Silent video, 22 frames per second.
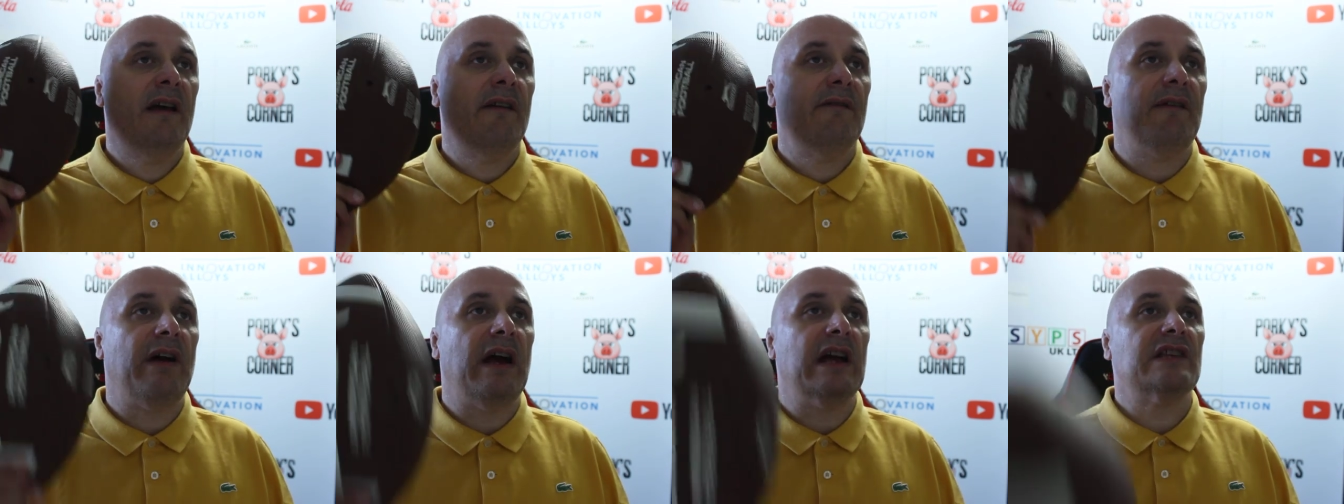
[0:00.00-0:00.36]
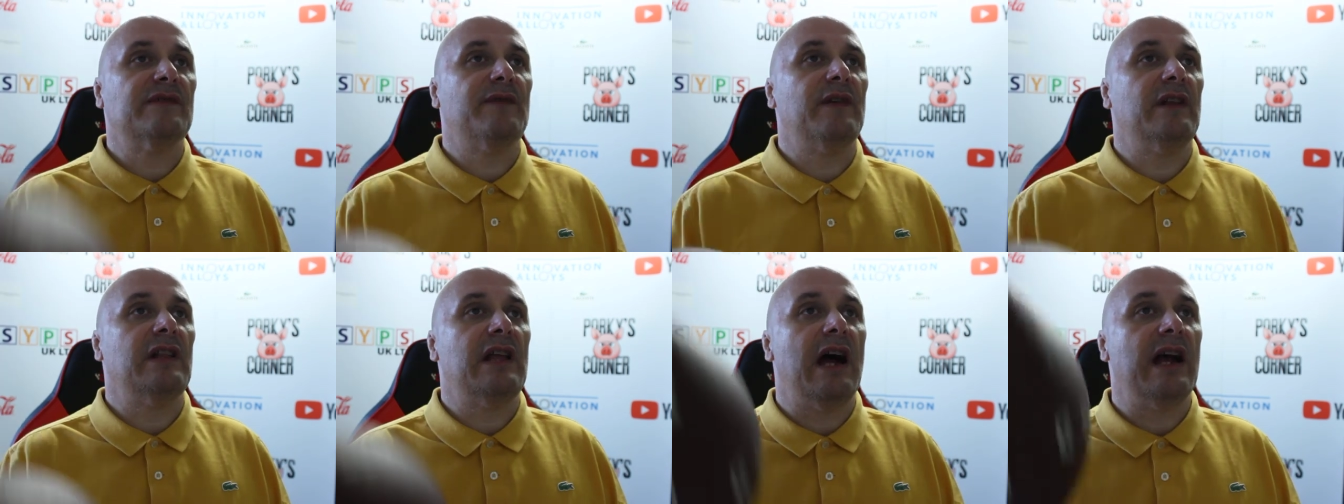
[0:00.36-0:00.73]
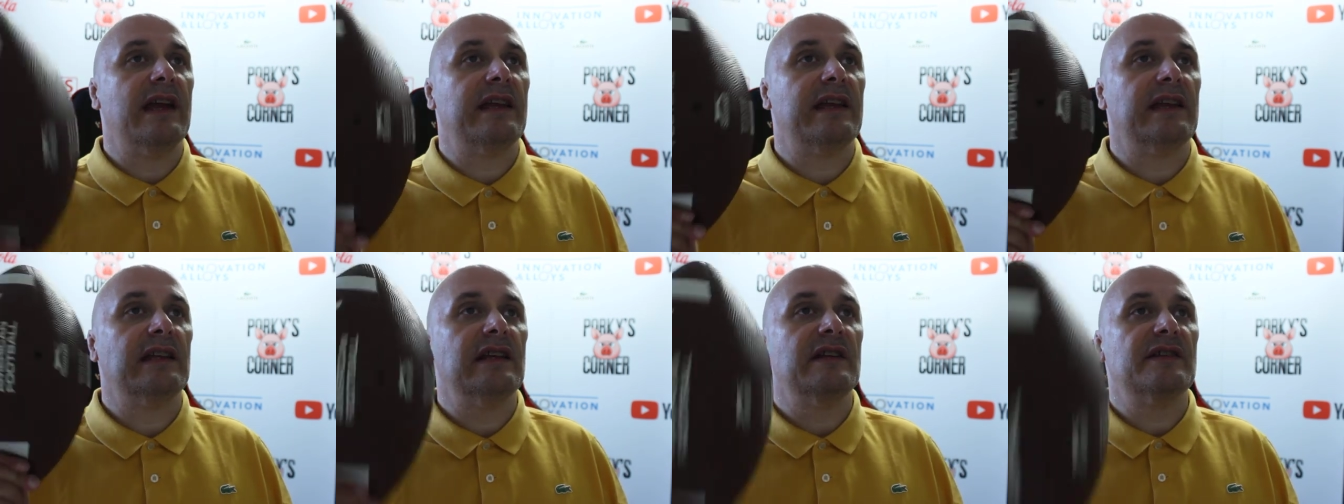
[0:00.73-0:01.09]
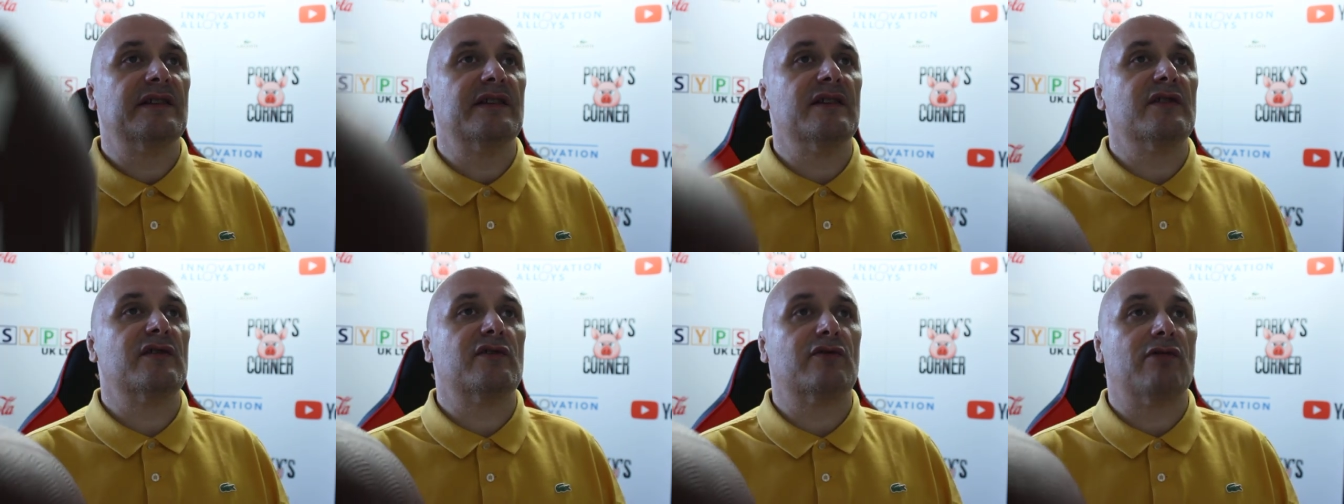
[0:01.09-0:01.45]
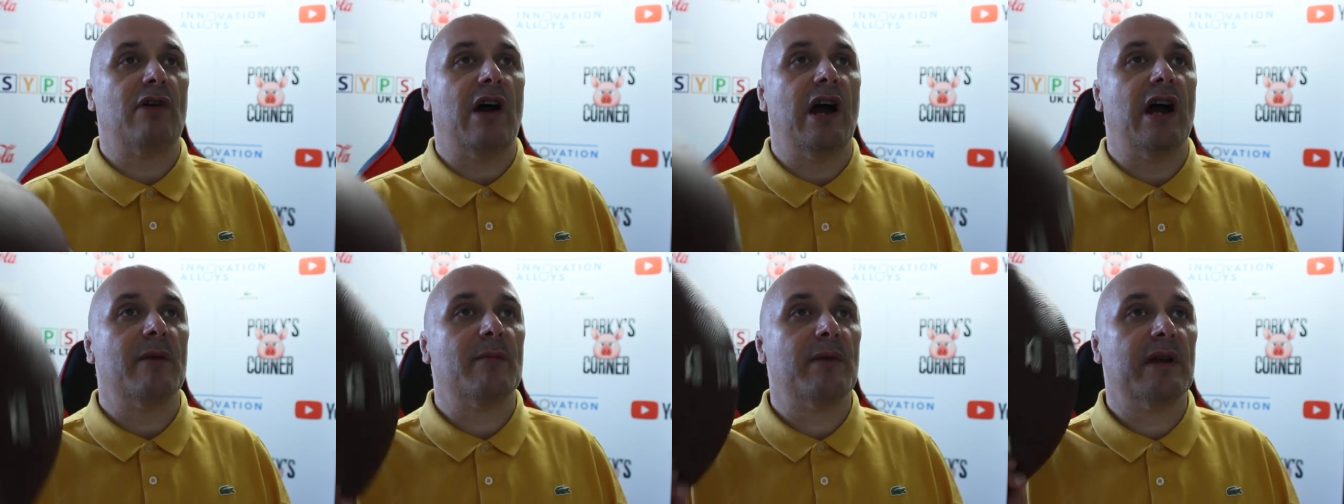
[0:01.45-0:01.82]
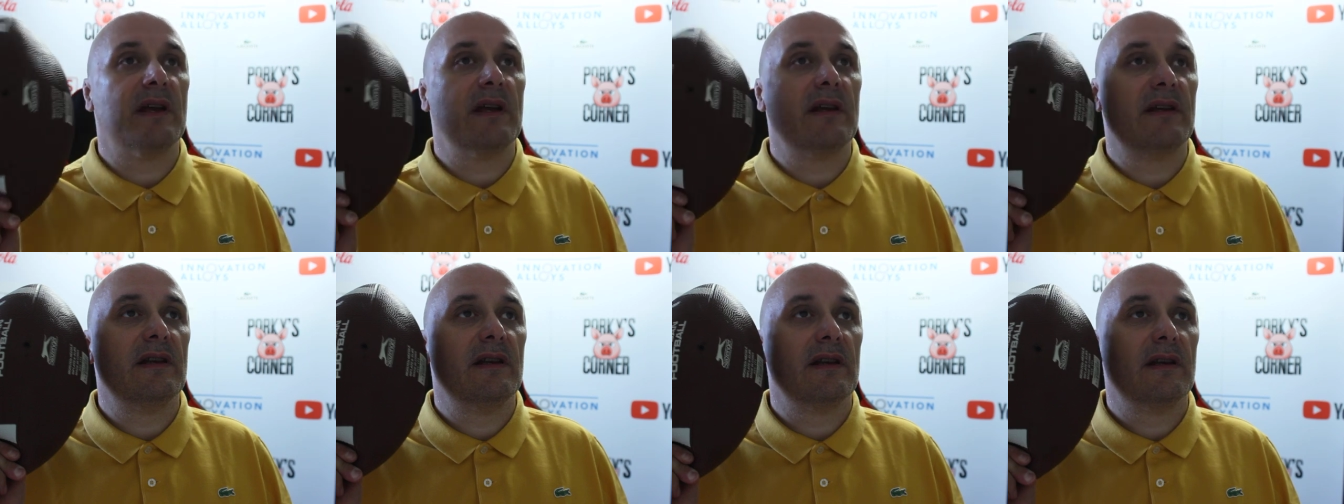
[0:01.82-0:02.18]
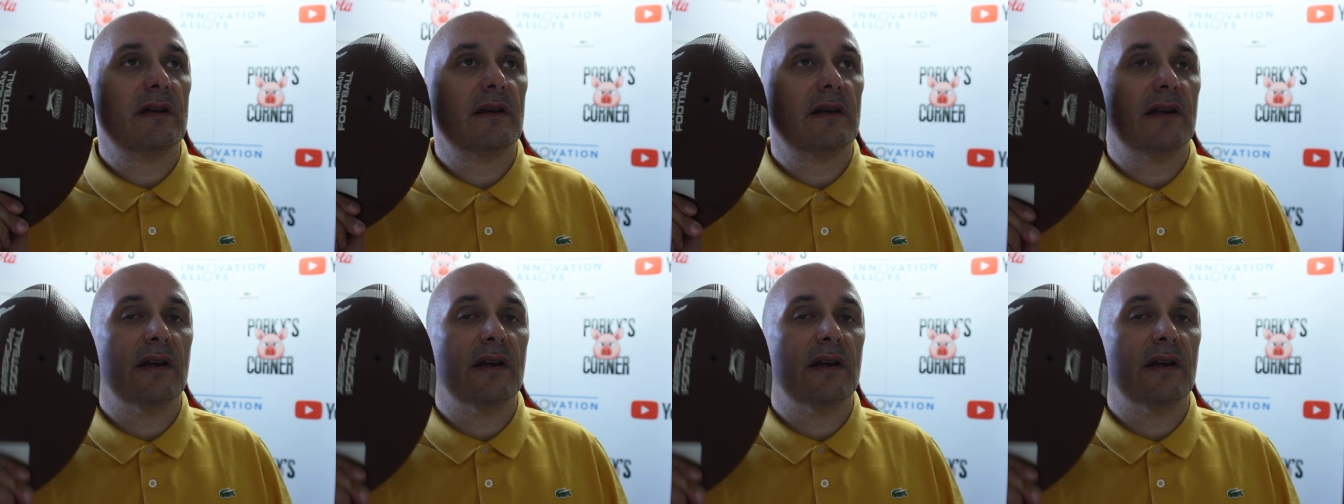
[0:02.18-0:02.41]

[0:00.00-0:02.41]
Thanks for liking and subscribing